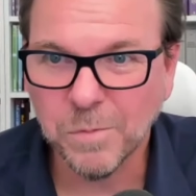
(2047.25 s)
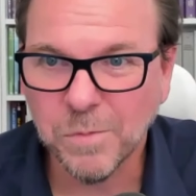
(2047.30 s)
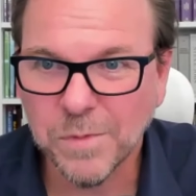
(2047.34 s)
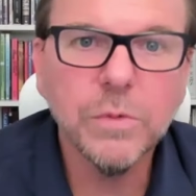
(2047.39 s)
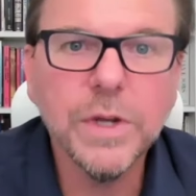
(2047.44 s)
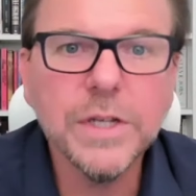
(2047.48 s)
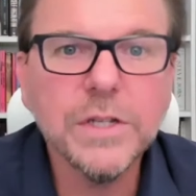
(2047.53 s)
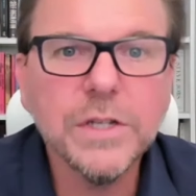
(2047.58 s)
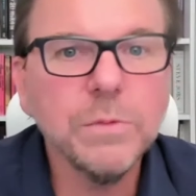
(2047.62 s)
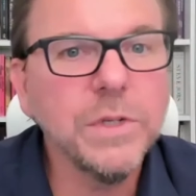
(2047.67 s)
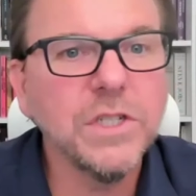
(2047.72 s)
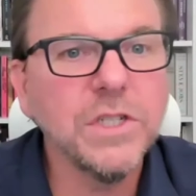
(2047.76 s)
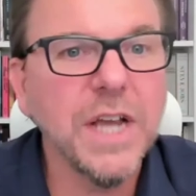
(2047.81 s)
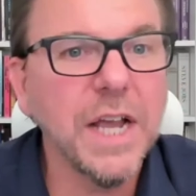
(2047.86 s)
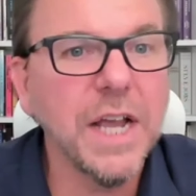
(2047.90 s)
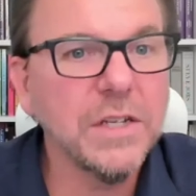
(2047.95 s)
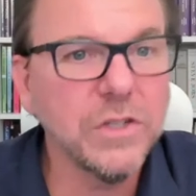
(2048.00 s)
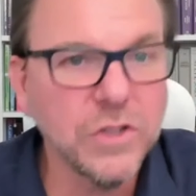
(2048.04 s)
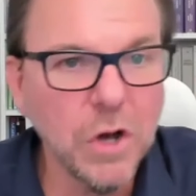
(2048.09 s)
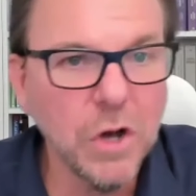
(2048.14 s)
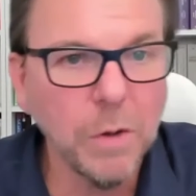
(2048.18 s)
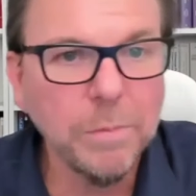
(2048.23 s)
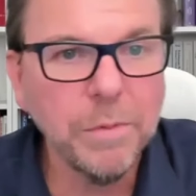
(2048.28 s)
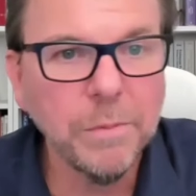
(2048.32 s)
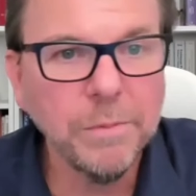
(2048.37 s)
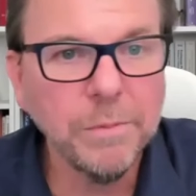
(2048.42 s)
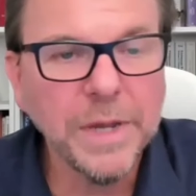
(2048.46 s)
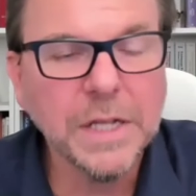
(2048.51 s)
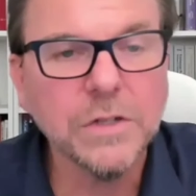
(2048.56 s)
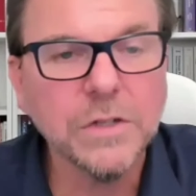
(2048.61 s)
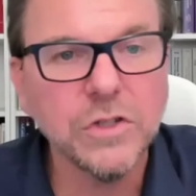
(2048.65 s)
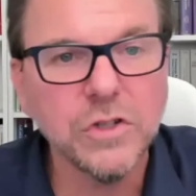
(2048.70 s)
The reason we chase
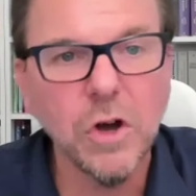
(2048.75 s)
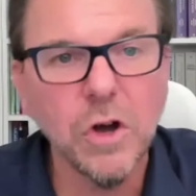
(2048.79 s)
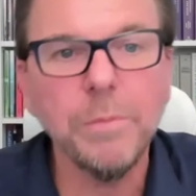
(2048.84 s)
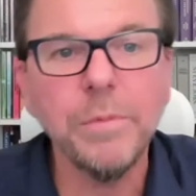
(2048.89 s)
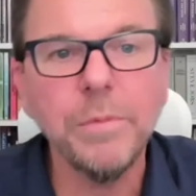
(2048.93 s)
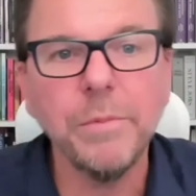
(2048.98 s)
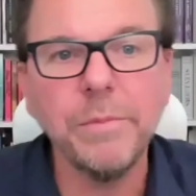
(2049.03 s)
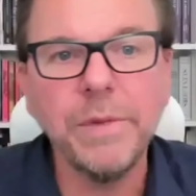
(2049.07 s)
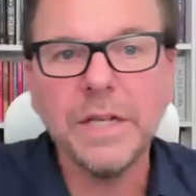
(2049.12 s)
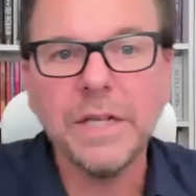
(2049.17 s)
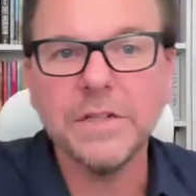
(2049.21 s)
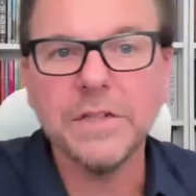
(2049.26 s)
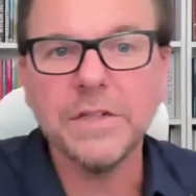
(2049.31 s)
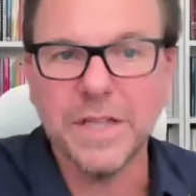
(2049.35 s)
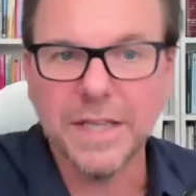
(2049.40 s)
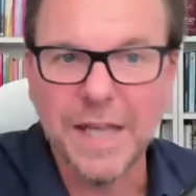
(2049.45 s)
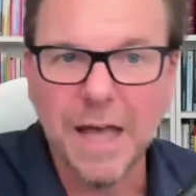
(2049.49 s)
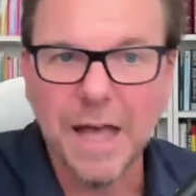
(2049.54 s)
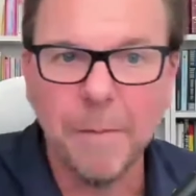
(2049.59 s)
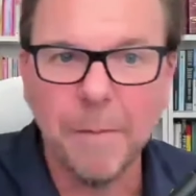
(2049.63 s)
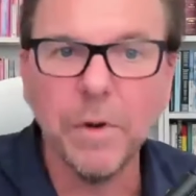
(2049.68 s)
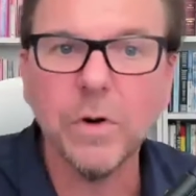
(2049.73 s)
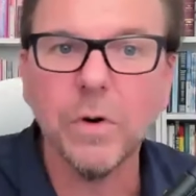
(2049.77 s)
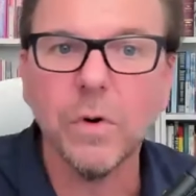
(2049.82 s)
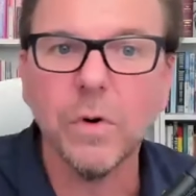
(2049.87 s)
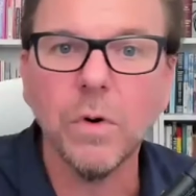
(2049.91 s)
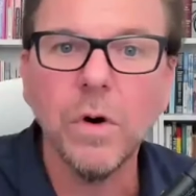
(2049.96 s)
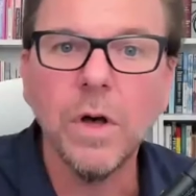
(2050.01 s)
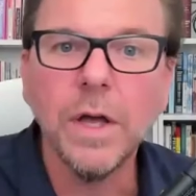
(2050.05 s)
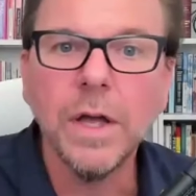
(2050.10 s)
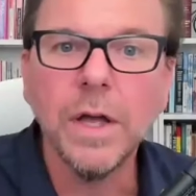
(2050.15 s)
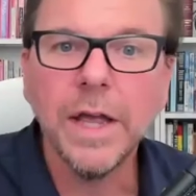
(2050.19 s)
dopamine is the
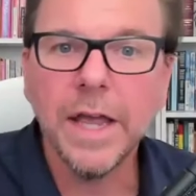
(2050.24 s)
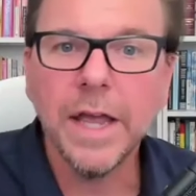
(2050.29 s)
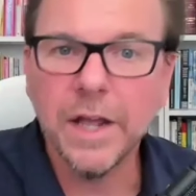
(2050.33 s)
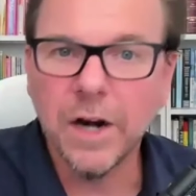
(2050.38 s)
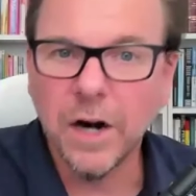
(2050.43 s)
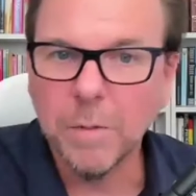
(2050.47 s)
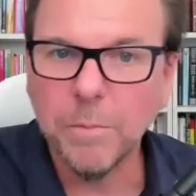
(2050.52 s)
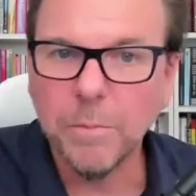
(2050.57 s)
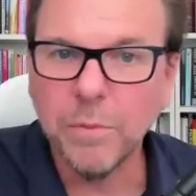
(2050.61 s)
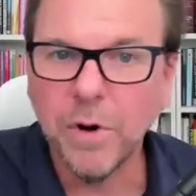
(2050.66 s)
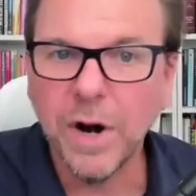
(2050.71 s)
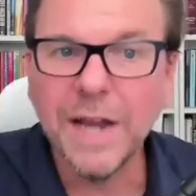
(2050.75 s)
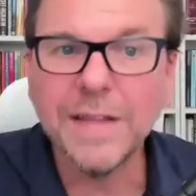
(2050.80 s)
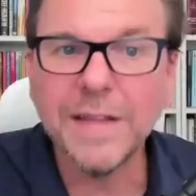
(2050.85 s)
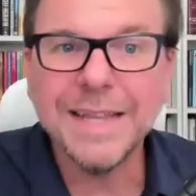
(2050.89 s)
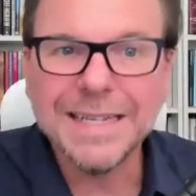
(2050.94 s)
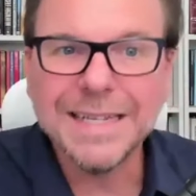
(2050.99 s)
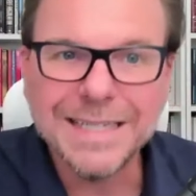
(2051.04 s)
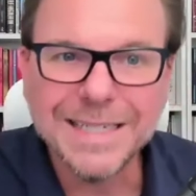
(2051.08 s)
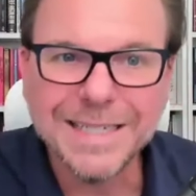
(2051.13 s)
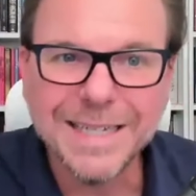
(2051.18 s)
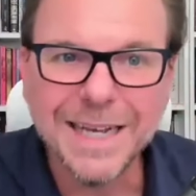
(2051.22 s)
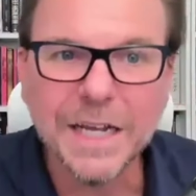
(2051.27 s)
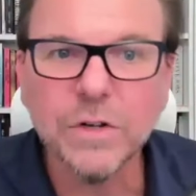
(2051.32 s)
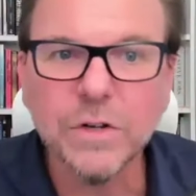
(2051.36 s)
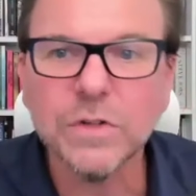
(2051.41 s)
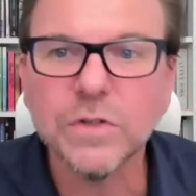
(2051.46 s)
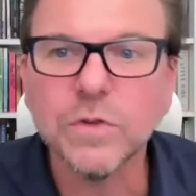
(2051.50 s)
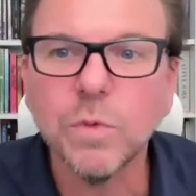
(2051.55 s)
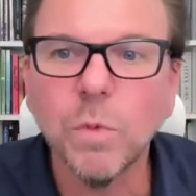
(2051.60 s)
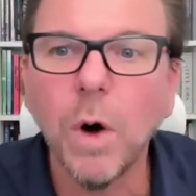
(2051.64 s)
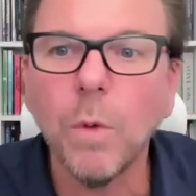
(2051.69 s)
chemical in our brain that
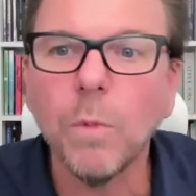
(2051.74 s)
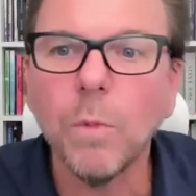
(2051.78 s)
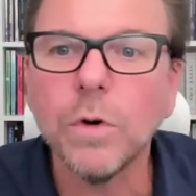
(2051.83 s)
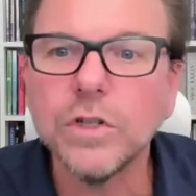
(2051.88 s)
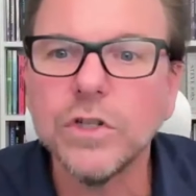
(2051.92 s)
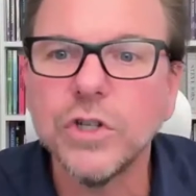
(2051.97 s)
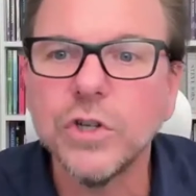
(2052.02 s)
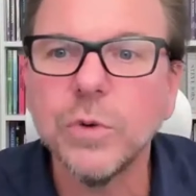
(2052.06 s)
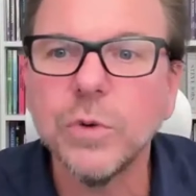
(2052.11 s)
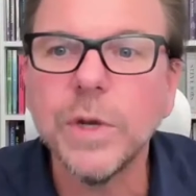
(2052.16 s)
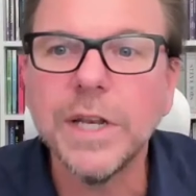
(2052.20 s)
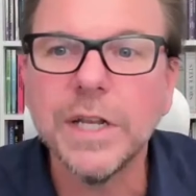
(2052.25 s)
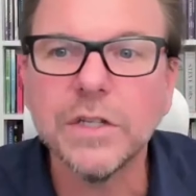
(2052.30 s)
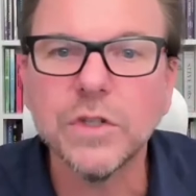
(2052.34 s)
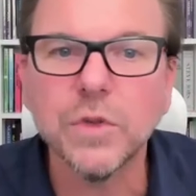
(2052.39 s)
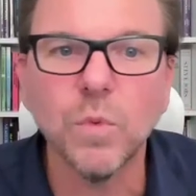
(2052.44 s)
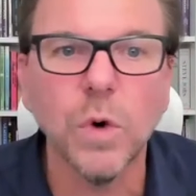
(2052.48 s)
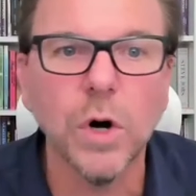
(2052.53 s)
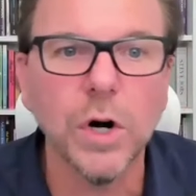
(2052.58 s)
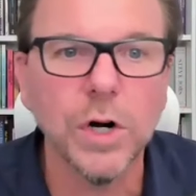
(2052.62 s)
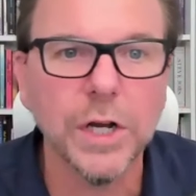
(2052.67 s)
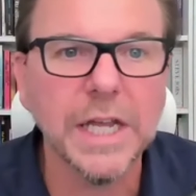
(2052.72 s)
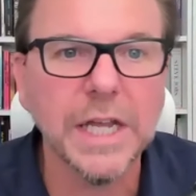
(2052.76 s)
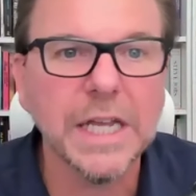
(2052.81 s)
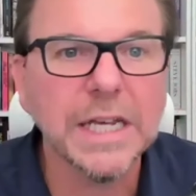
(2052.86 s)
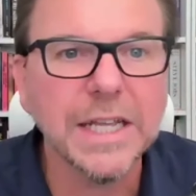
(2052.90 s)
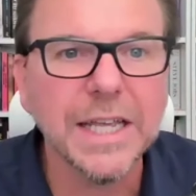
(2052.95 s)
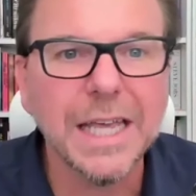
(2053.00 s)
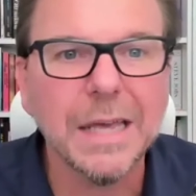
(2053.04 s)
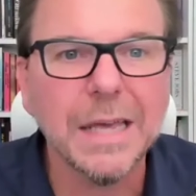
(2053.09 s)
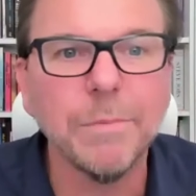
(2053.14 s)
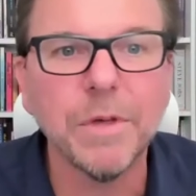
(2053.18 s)
signals what we're doing is
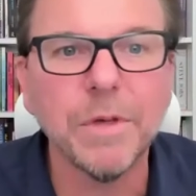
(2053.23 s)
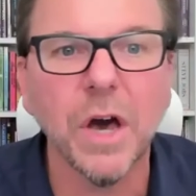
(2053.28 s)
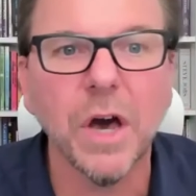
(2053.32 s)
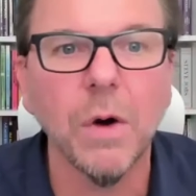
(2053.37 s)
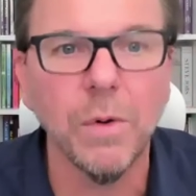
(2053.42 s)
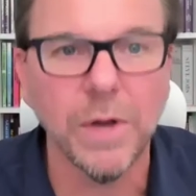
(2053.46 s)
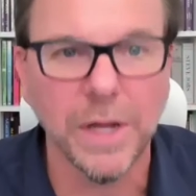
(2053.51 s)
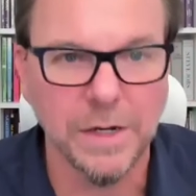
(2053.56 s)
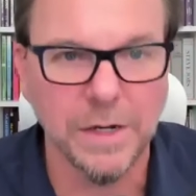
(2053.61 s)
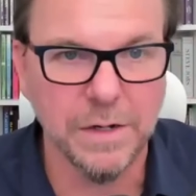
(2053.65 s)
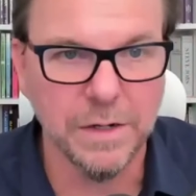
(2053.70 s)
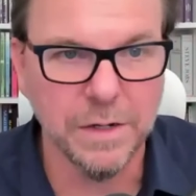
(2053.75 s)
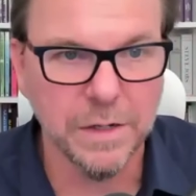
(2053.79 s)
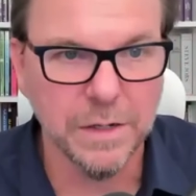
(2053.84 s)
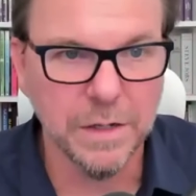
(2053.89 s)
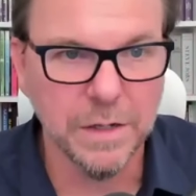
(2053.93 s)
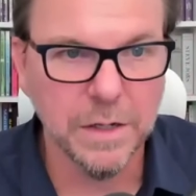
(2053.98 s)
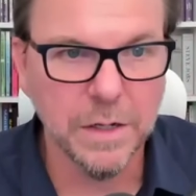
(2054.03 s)
working, keep going.